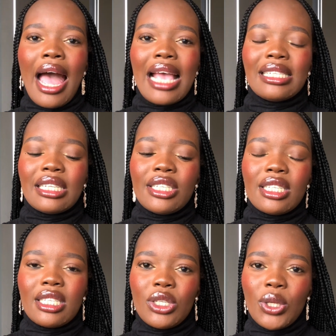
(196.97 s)
I
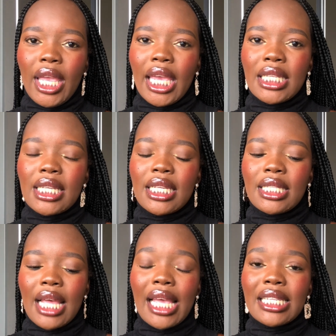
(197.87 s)
suggest that you get
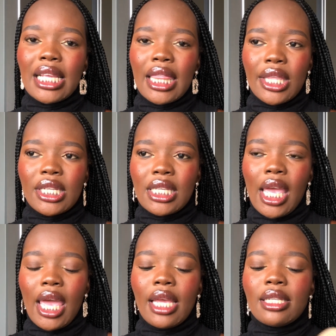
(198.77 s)
size
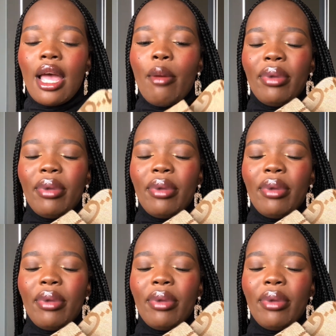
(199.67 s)
38.